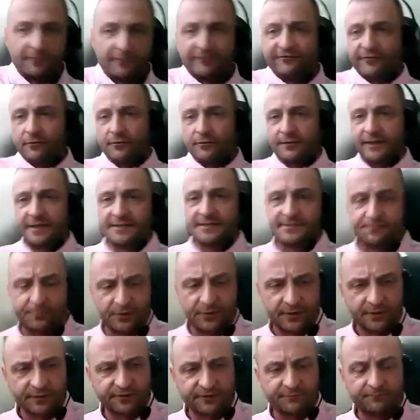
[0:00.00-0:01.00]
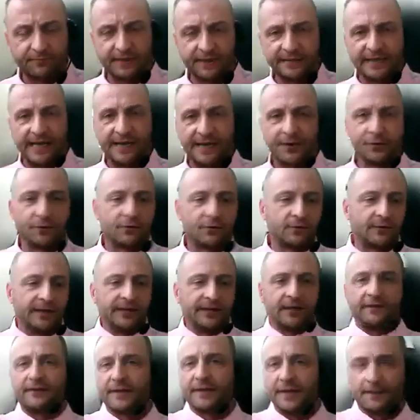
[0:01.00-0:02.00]
I'm a phone expert, but I don't
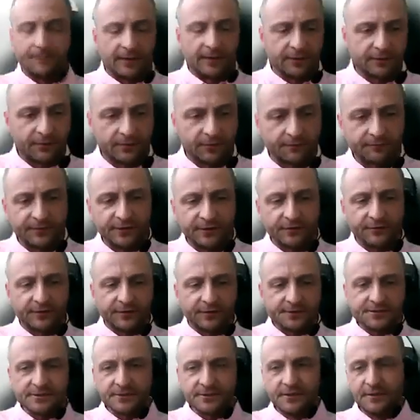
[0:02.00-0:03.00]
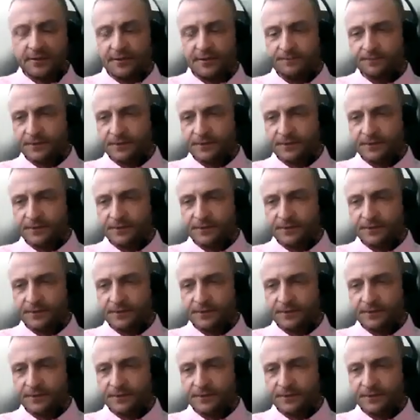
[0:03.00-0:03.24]
know anything about computers.